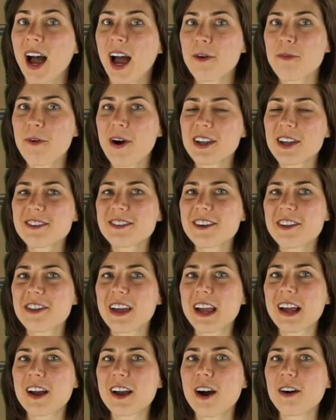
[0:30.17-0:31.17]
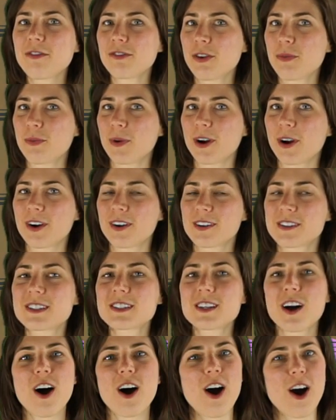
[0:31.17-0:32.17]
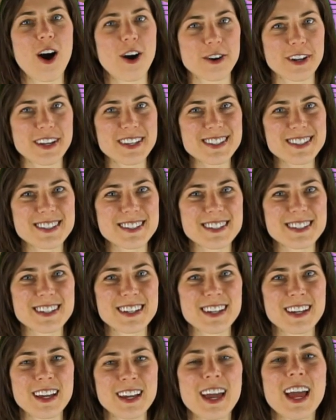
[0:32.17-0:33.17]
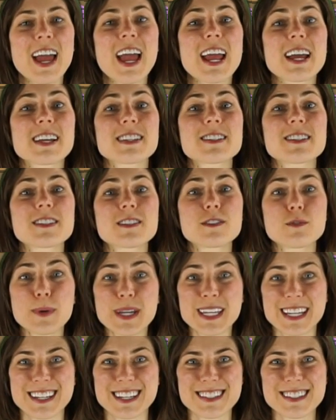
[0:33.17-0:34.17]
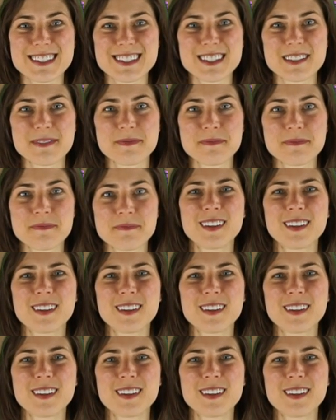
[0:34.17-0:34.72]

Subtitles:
I want you to think of the words artist and sweetest.